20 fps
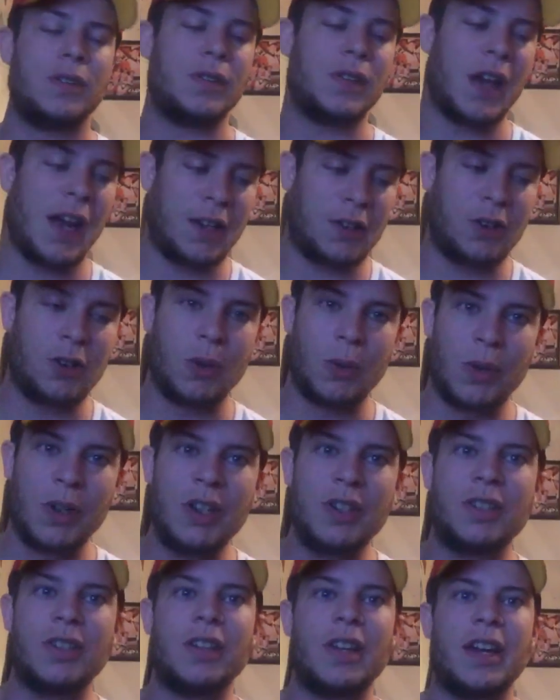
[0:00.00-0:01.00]
That's the
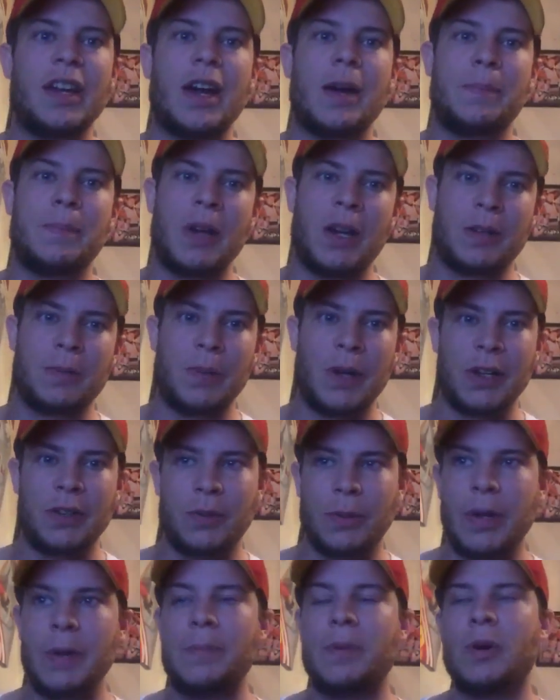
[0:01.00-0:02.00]
reason they got picked by
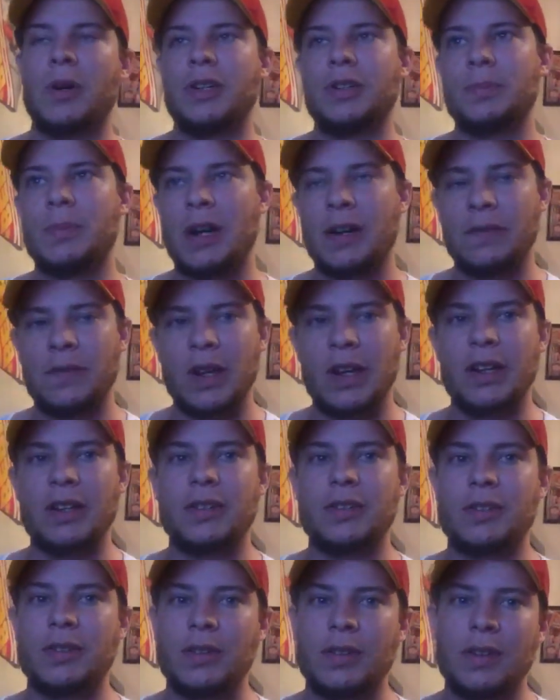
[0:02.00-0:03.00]
3 points by
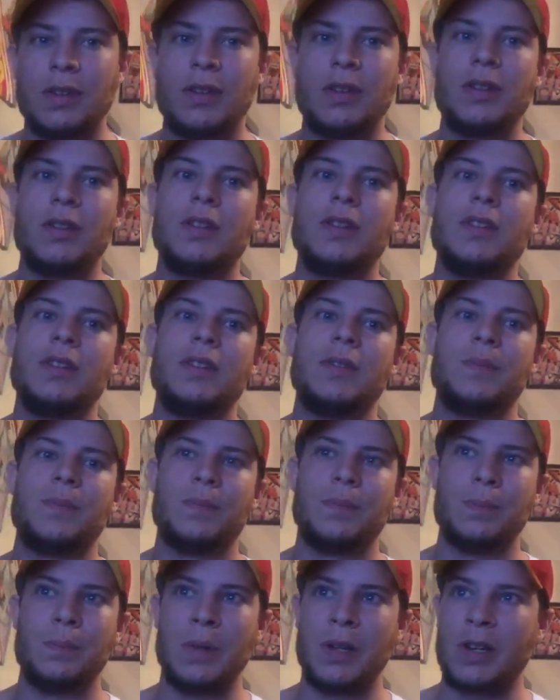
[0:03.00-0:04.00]
Vegas.
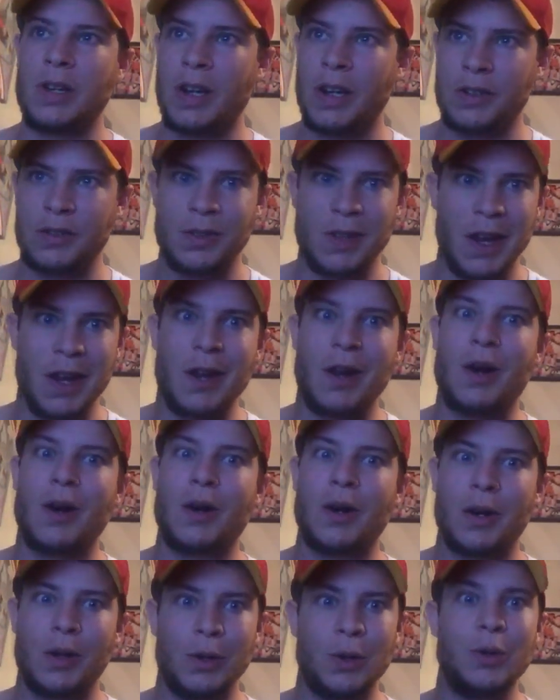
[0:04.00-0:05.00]
Because they
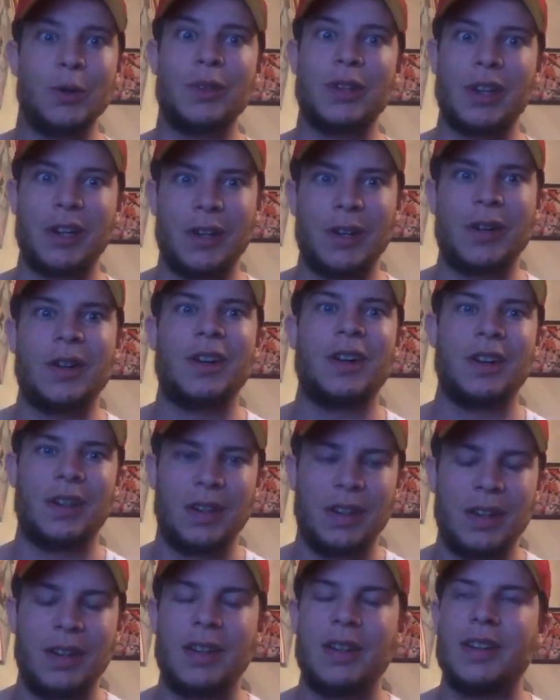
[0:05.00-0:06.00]
are who they are.
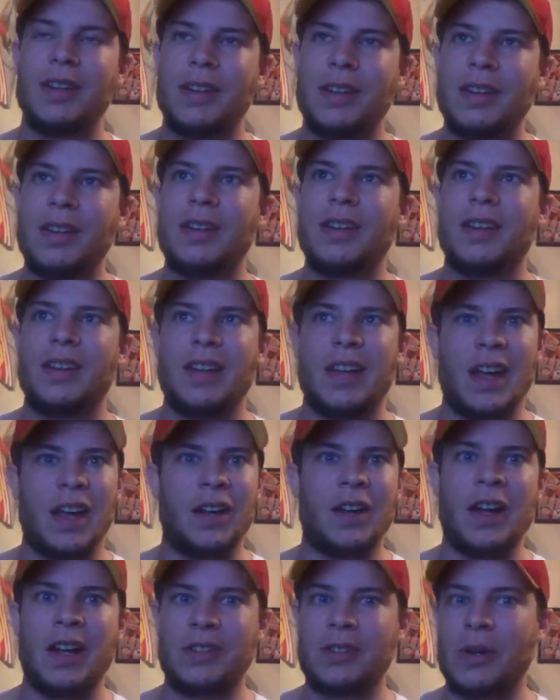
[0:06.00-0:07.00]

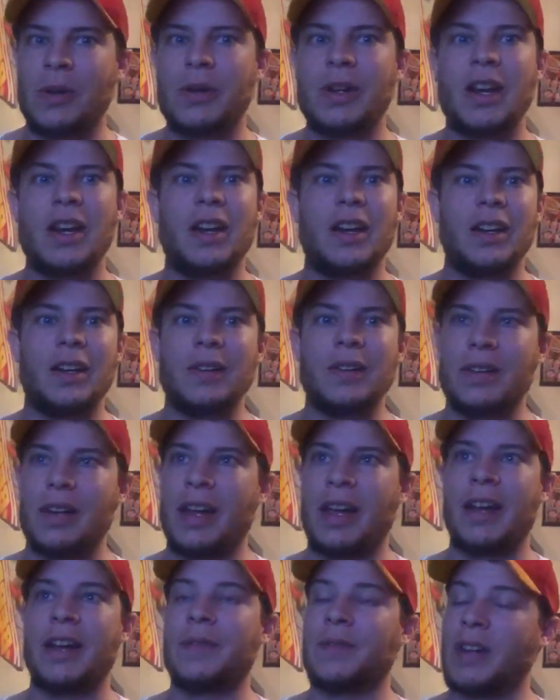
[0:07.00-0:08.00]
And that's okay.
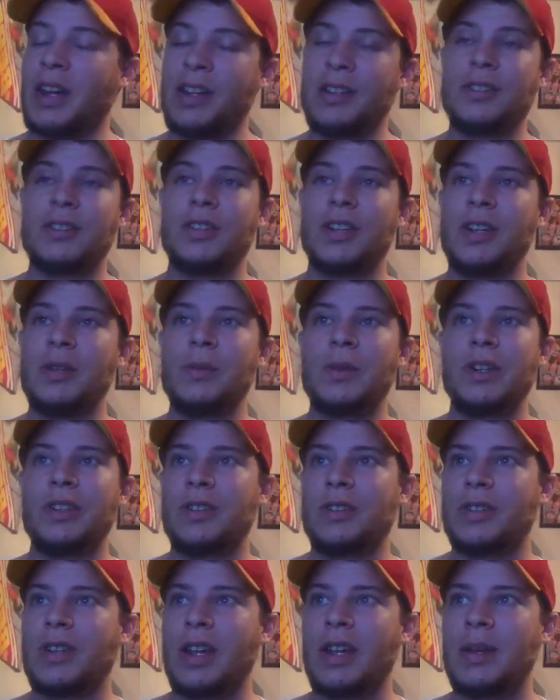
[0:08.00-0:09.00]
And if Kansas City wins
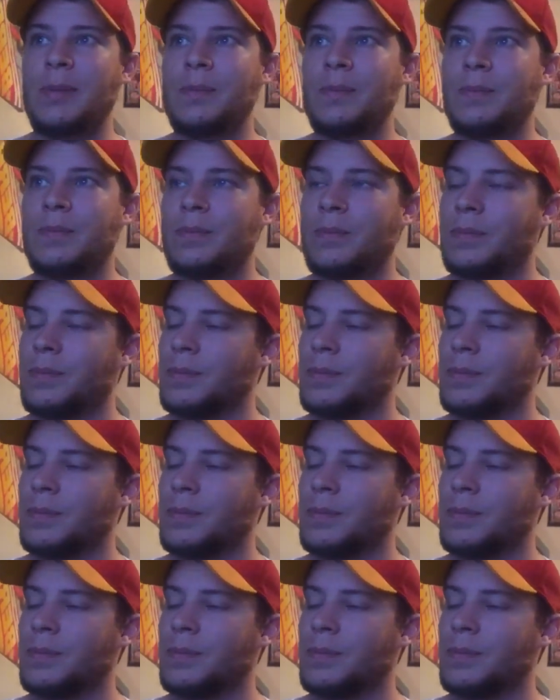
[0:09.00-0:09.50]
this game,